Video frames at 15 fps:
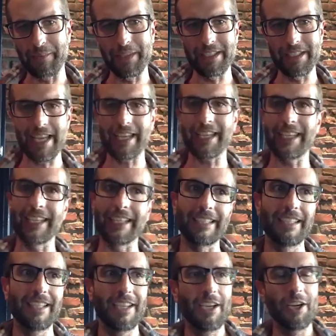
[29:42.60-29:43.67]
been taking
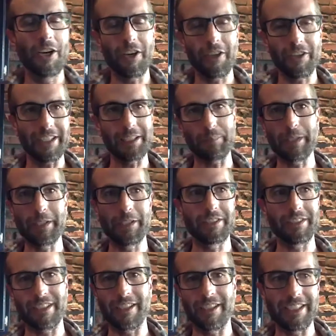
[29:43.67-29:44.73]
all these pills
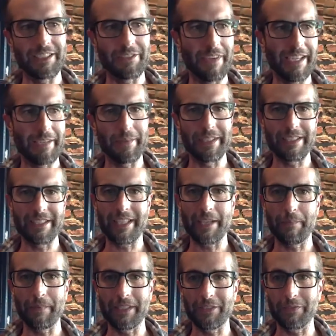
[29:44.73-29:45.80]
and all these vitamins and
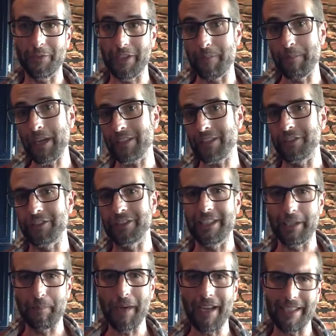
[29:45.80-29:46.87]
supplements for their muscles and
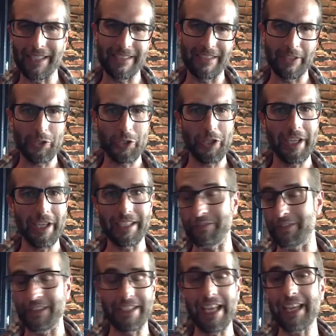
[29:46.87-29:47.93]
their bodies and their training
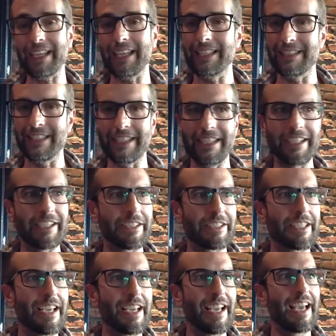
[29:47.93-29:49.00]
for decades and
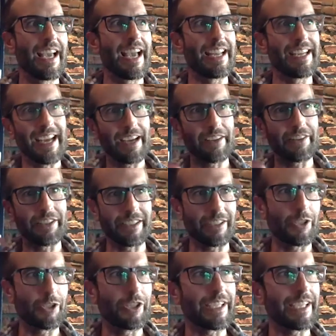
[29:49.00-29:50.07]
years. And now they're
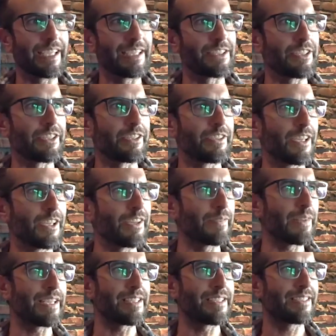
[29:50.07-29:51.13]
clicking to, oh, I'm
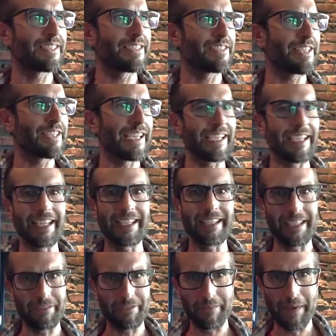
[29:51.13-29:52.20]
not taking
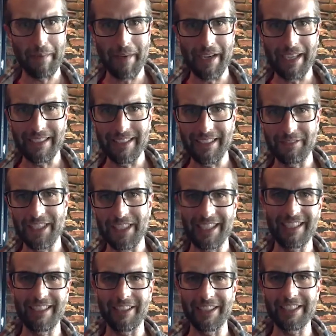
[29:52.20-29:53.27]
anything for my mind. I'm
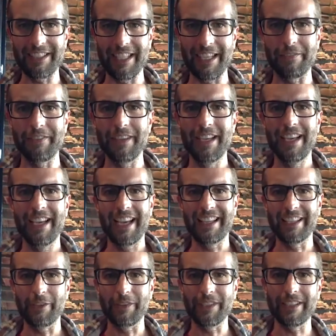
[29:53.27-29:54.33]
taking all this stuff. And
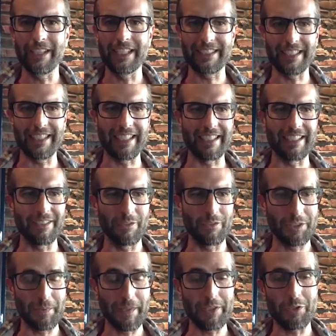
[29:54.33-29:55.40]
they're realizing,
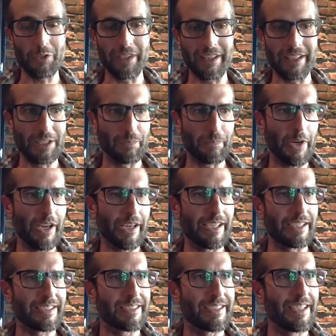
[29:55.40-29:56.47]
especially with these
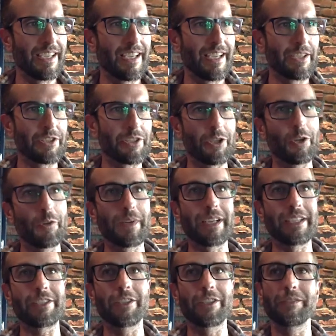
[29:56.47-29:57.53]
products, so
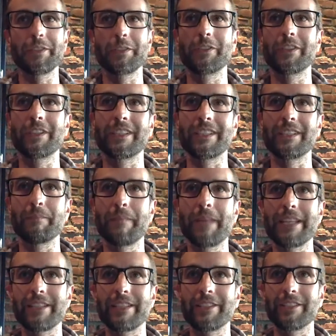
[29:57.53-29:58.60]
much of your
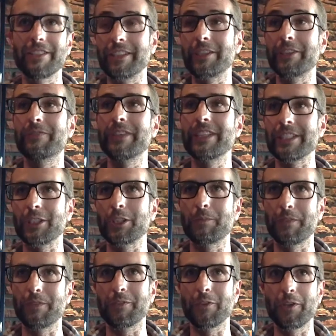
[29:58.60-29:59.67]
mental or your physical
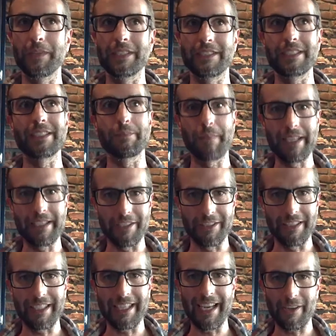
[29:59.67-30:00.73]
performance is mental
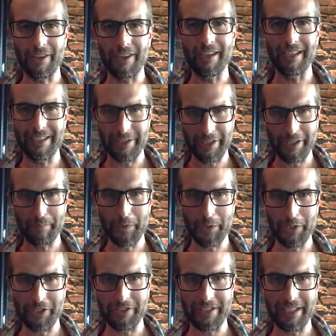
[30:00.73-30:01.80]
like how hard you can
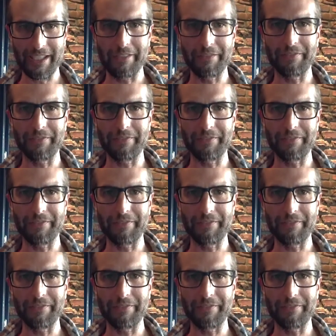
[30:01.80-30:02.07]
push yourself